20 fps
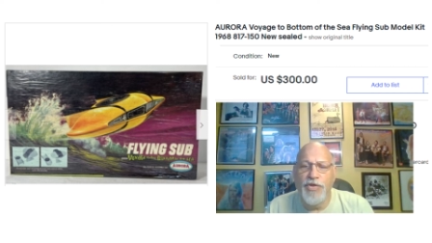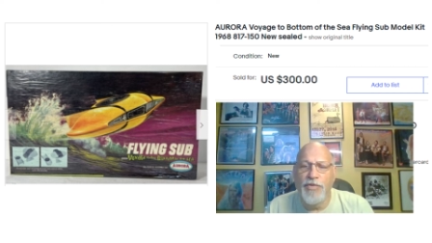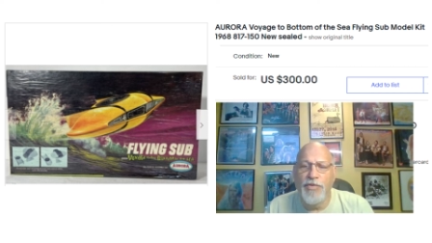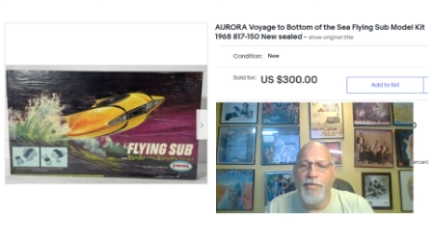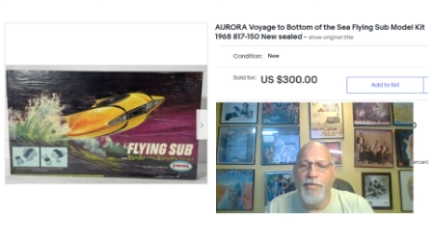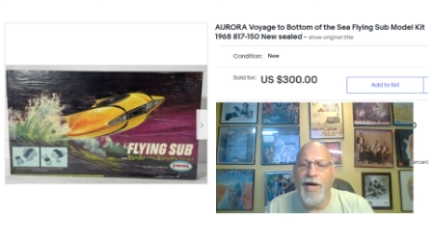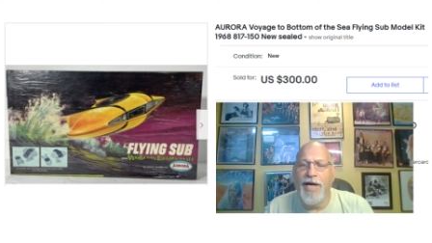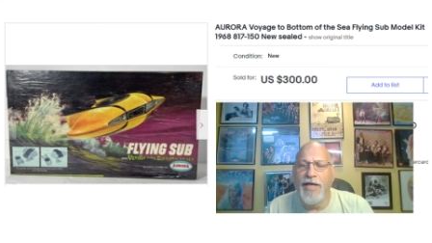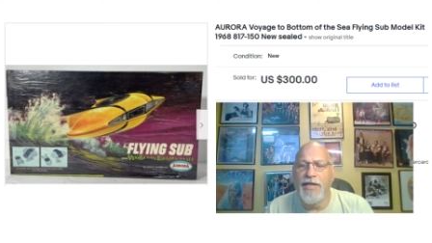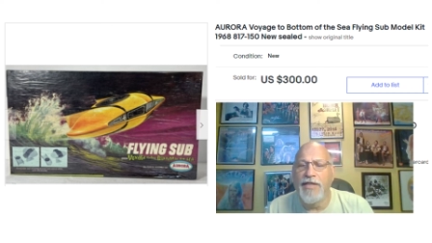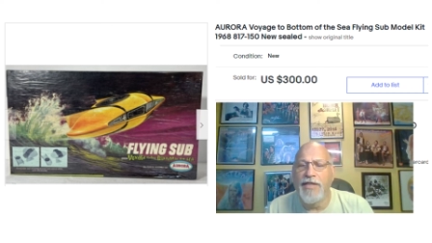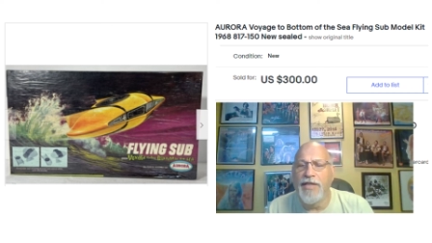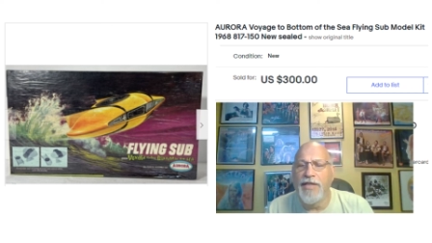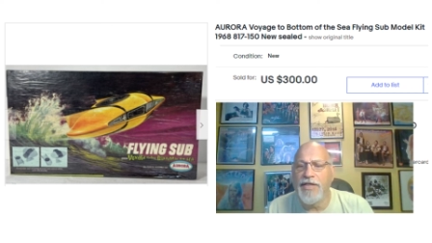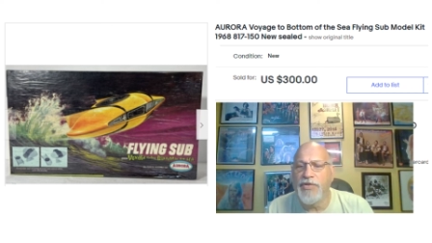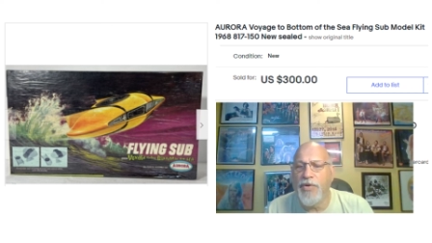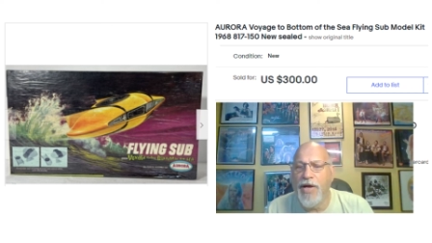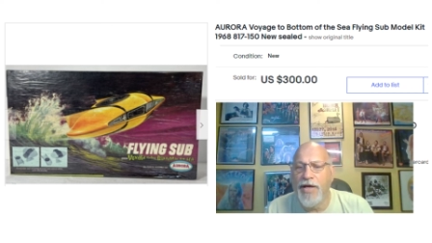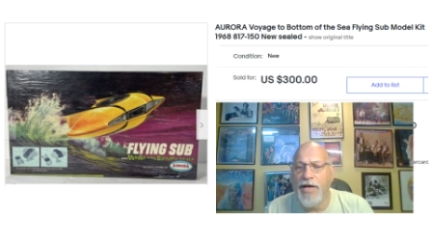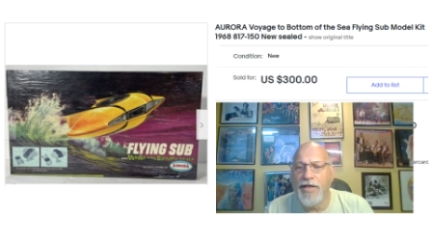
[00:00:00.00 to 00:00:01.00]
when you buy
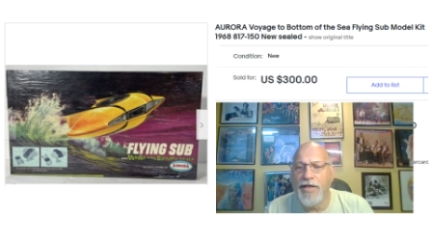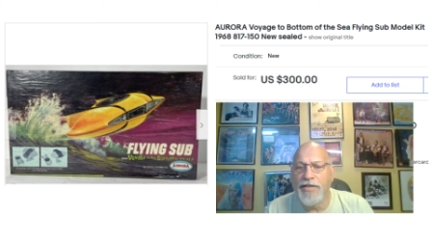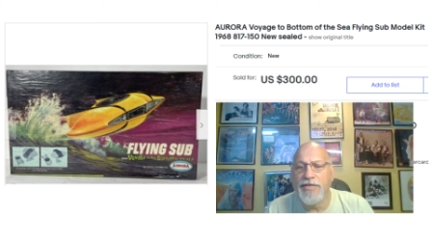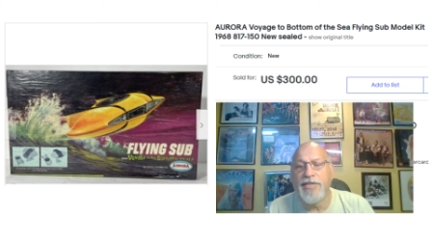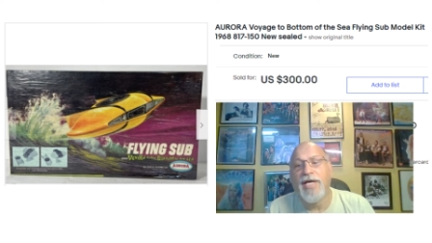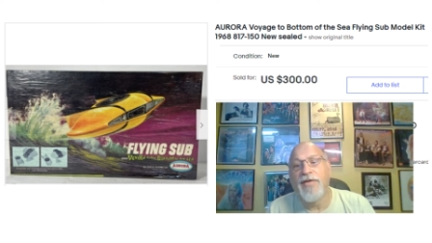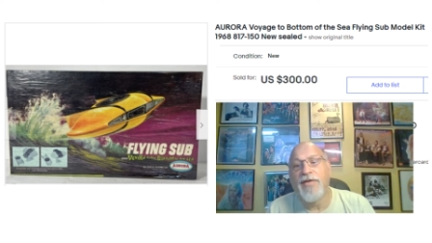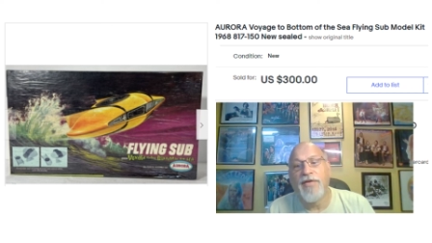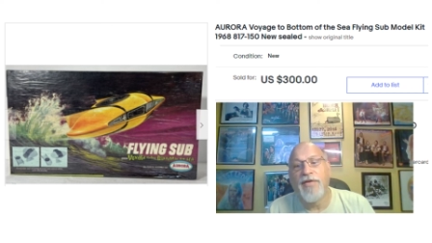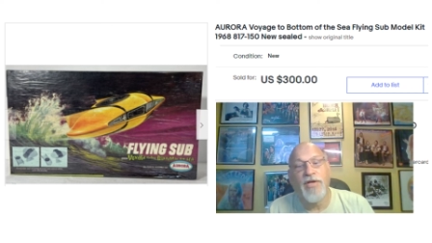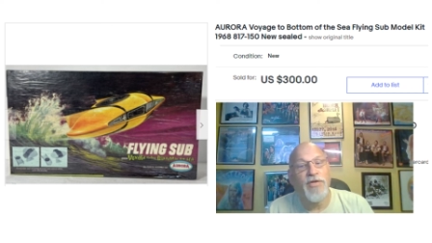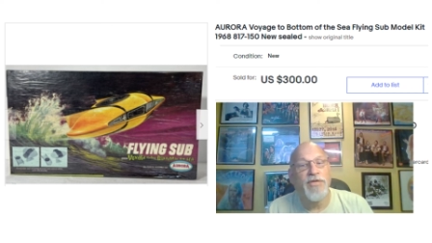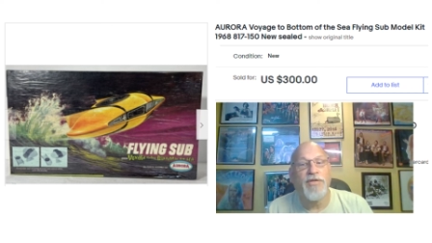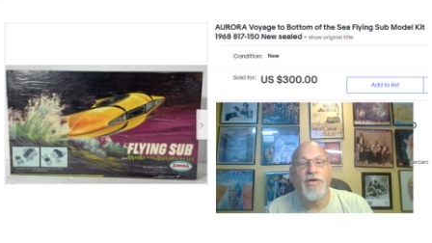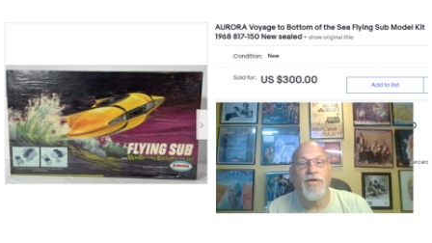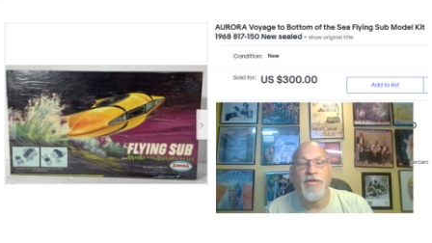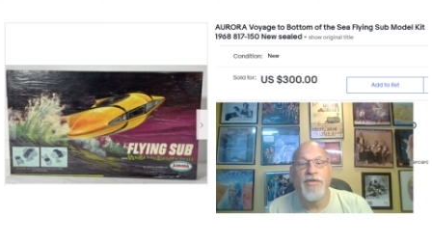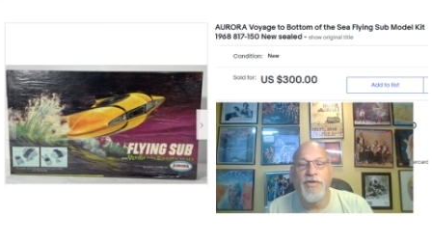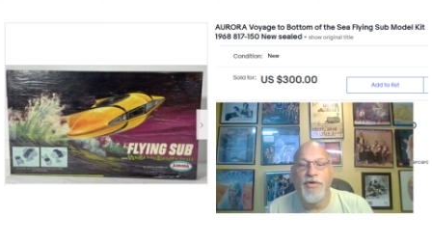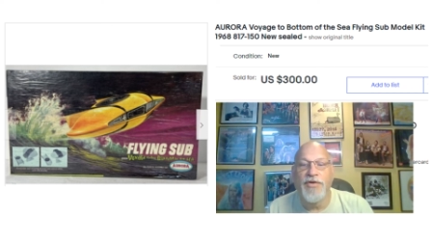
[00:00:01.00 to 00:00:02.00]
electronics. Now they're
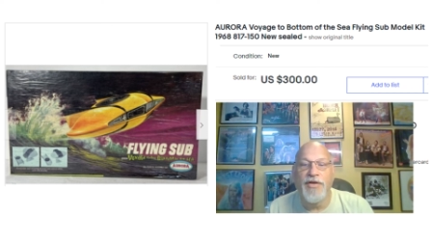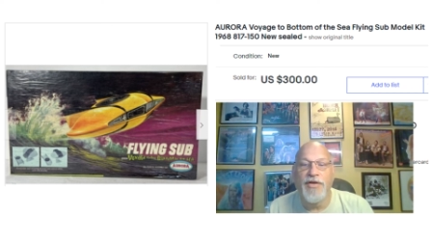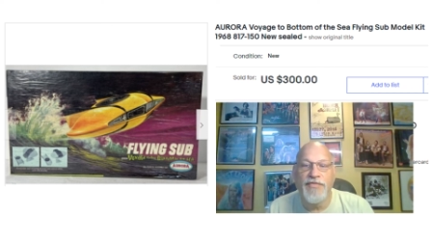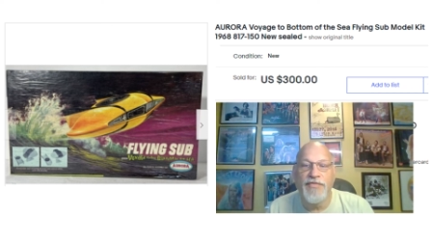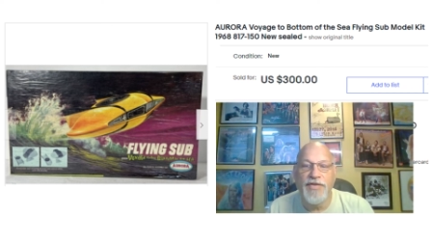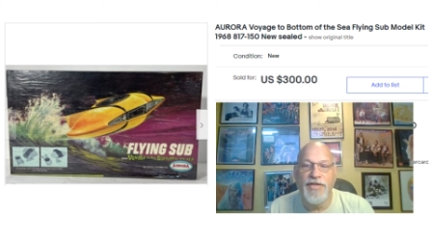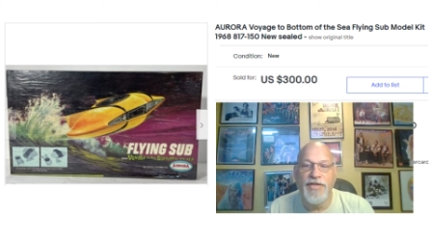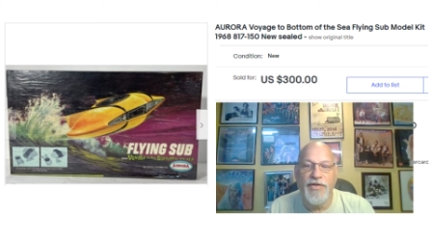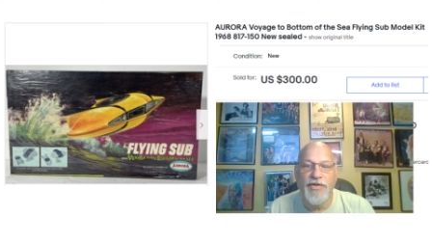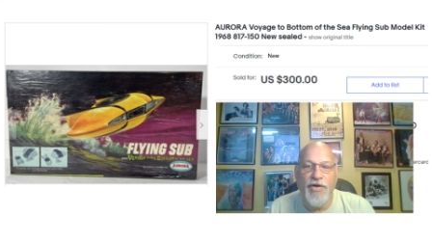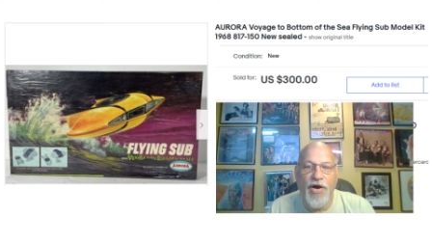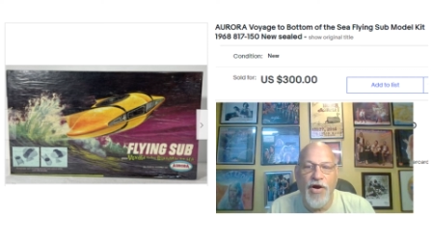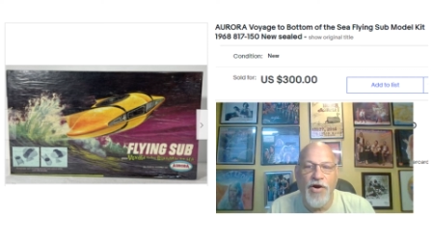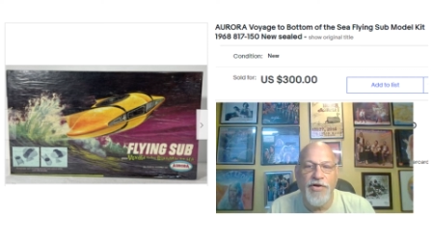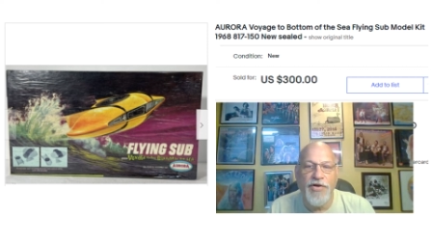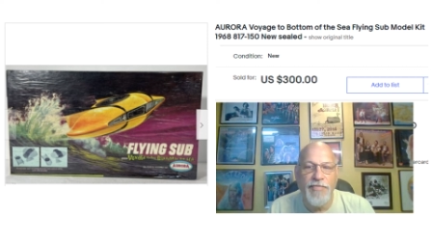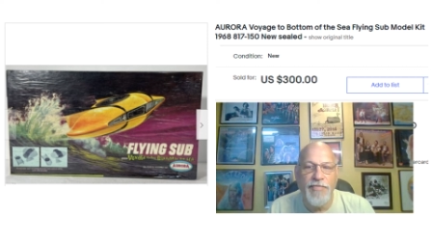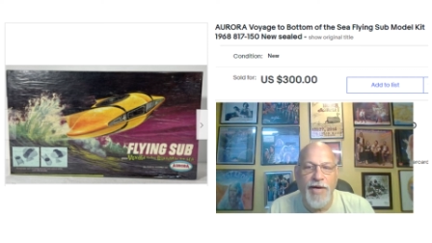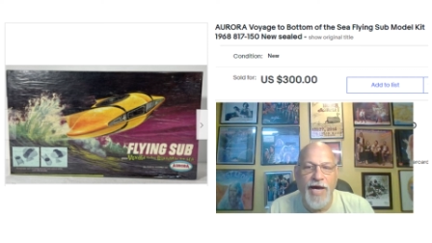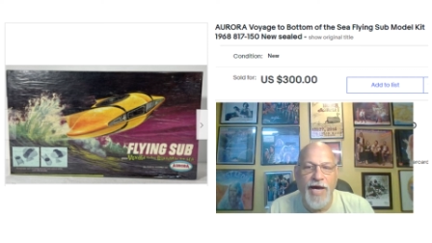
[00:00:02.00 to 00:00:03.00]
definitely a little
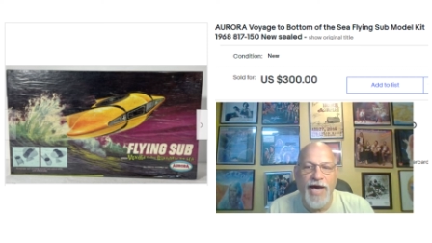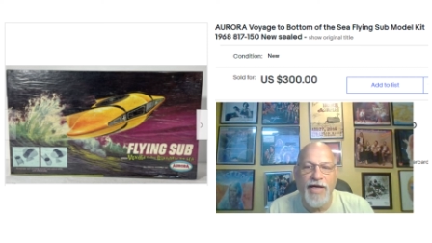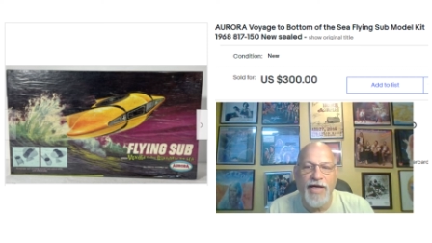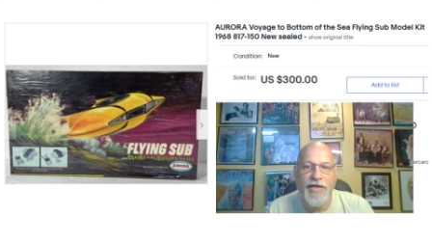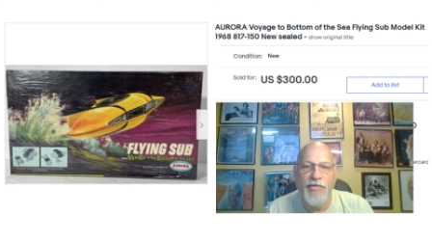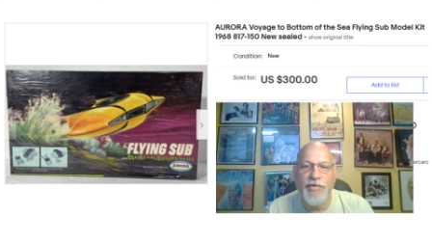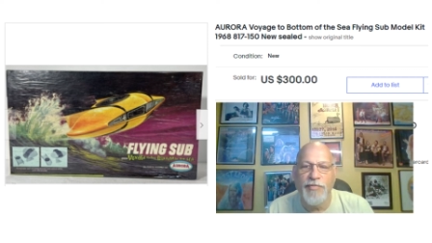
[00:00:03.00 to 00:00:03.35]
harder to pack.